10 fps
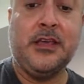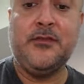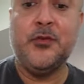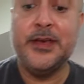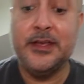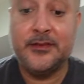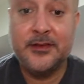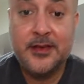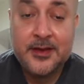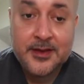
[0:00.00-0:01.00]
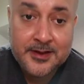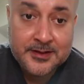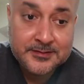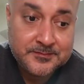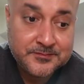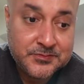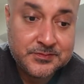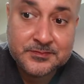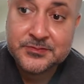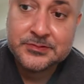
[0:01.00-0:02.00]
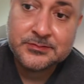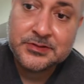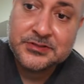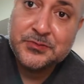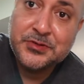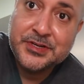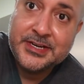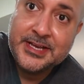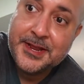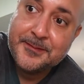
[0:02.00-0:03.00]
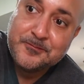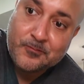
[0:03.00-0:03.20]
give you a hint. So some of you are gonna get it.